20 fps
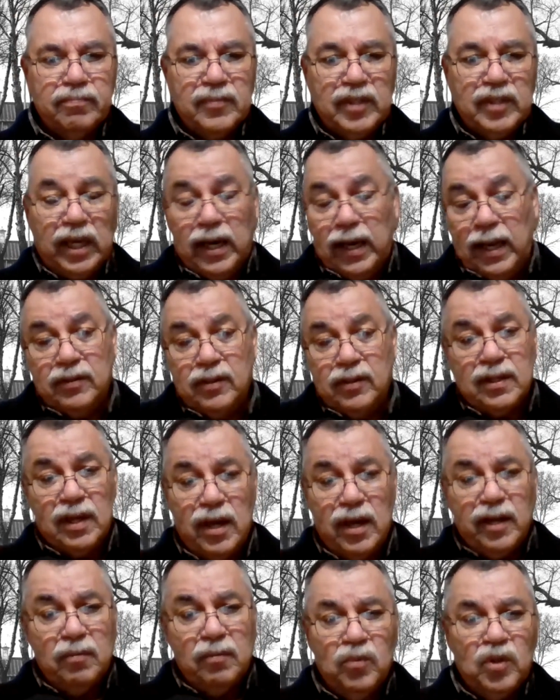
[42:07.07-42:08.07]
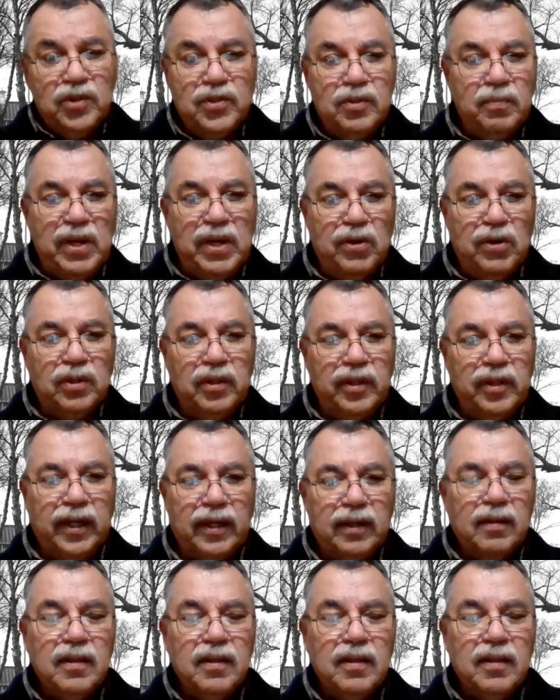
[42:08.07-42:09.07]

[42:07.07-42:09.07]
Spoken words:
that at the time was the Mayo Clinic.